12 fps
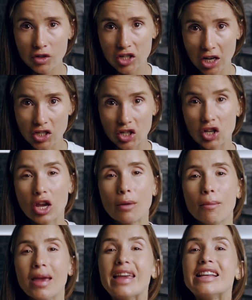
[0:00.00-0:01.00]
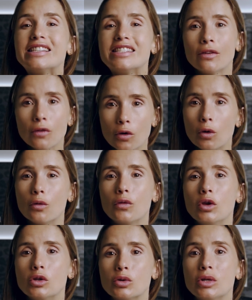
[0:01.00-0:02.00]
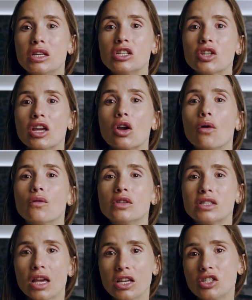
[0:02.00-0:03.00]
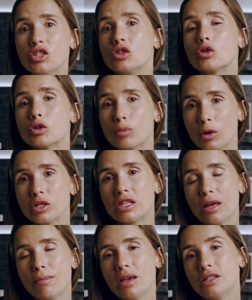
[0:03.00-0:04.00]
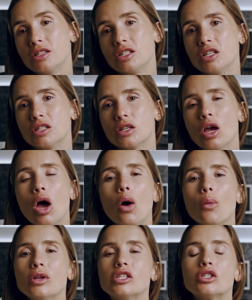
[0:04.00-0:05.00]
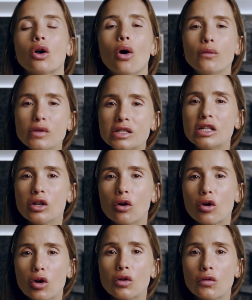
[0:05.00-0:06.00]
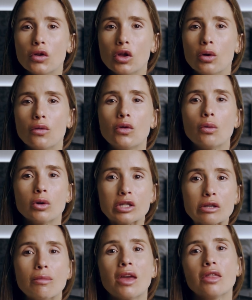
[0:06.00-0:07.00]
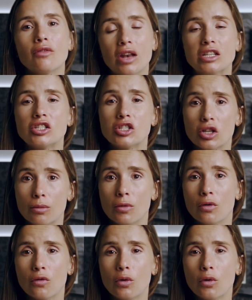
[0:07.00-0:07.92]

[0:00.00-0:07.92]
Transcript: rejection can make it difficult for you to initiate conversations to respond to their messages, which is obviously not good for you if you want to make the relationship move